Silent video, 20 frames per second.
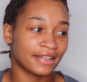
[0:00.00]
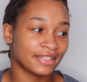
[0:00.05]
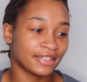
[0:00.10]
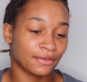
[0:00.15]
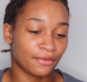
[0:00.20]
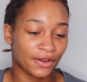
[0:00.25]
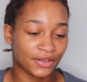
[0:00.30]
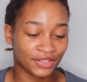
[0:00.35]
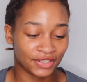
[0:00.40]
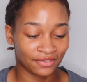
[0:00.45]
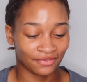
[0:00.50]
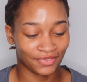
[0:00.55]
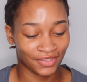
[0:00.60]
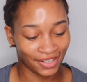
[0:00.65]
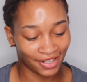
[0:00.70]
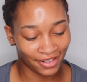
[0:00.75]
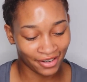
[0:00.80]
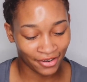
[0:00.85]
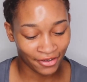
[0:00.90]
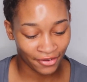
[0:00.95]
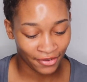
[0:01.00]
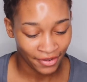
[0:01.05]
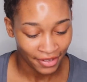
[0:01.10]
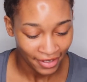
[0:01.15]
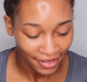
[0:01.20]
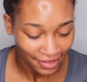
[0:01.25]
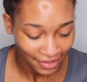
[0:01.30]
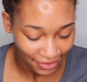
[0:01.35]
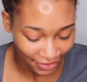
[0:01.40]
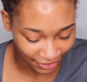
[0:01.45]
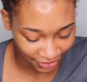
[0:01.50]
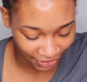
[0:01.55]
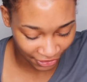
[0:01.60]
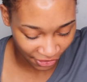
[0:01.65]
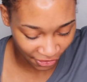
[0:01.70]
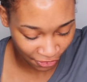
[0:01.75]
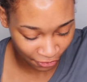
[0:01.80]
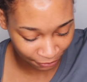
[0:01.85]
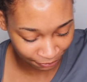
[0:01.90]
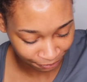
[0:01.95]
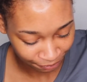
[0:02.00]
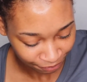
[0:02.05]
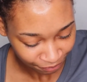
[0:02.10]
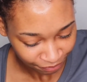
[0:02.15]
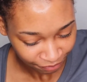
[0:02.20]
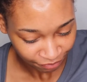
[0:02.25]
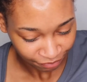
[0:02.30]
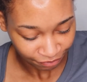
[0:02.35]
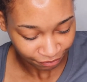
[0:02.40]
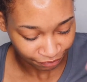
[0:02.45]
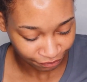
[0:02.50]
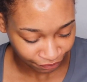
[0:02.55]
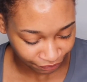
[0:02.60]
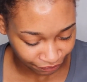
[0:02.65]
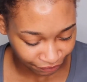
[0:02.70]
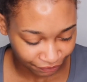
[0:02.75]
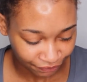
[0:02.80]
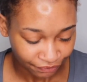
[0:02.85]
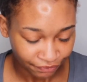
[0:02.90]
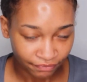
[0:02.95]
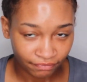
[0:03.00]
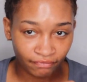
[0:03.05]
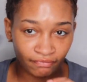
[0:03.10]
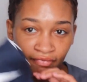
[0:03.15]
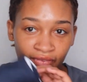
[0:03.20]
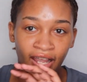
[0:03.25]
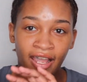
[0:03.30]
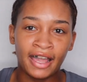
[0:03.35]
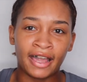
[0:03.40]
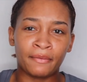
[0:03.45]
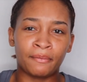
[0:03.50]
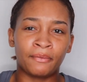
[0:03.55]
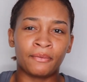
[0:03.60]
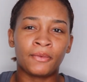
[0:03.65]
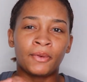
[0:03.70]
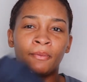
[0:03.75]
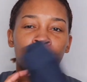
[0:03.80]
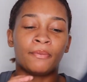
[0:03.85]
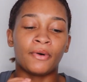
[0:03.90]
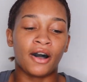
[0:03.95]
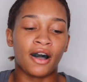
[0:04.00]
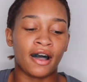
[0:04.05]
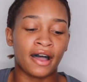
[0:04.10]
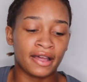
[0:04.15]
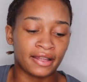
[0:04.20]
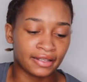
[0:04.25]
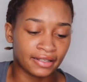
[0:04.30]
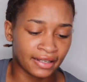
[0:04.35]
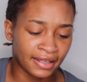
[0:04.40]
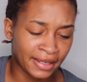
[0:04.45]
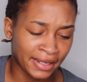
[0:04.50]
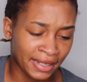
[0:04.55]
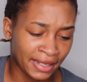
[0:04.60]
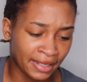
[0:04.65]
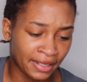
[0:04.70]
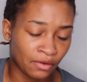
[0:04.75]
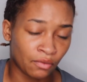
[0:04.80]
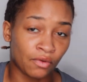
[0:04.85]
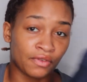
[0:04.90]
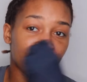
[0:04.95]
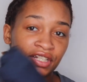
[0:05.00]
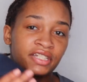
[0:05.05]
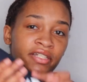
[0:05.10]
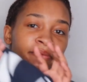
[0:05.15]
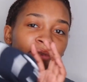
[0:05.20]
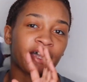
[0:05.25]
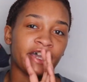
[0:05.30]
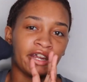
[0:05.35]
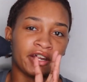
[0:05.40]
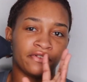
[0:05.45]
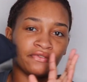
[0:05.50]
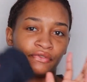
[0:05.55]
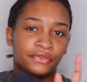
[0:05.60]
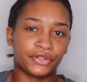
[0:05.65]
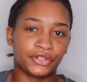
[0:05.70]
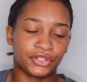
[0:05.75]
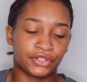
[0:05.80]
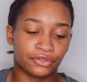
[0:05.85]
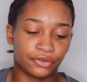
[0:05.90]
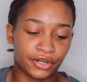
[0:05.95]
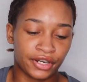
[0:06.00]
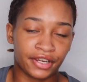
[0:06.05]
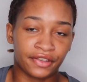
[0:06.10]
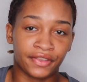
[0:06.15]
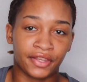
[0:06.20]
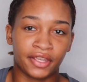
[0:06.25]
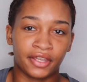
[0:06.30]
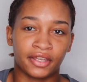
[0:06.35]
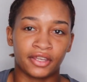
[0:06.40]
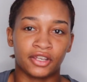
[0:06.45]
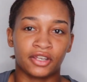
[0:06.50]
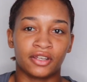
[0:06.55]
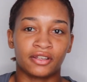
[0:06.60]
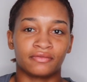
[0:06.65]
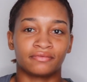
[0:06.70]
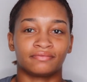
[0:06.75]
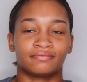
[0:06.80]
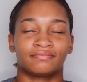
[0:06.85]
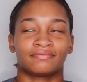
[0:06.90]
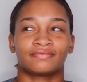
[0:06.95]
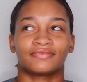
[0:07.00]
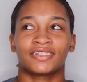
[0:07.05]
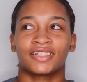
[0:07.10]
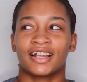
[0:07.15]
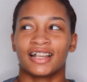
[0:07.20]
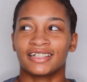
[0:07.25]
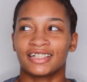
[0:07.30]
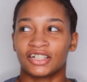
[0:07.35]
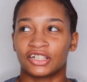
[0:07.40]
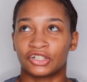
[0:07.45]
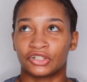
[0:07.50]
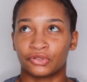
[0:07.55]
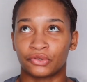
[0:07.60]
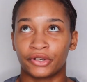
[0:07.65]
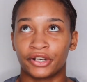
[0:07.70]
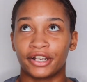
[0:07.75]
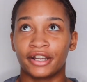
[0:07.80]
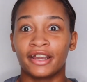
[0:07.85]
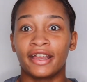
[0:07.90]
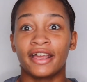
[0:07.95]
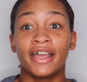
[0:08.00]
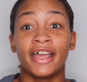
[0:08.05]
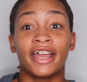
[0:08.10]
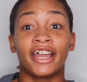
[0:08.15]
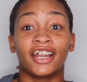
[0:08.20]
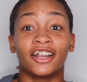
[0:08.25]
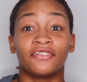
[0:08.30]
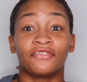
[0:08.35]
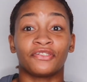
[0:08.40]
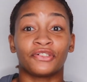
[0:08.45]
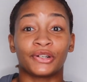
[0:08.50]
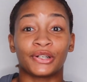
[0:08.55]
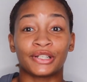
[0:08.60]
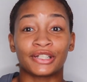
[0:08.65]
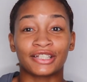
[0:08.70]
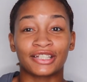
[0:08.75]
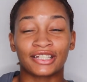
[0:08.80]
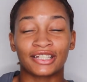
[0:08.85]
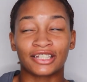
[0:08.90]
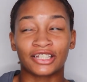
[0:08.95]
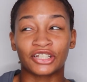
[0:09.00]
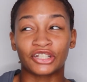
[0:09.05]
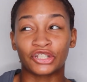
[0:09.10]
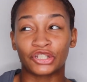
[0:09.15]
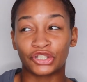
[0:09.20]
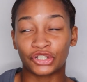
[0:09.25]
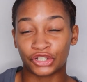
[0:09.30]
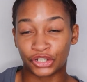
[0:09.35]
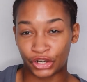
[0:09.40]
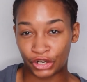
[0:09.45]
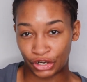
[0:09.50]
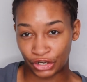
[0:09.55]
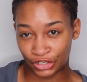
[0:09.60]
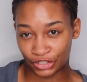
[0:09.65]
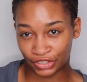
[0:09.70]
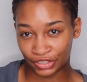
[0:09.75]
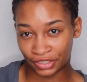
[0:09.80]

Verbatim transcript: because I watched a video. So I bought like, well this is my Air Force short and then, that's a short, Air Force shirt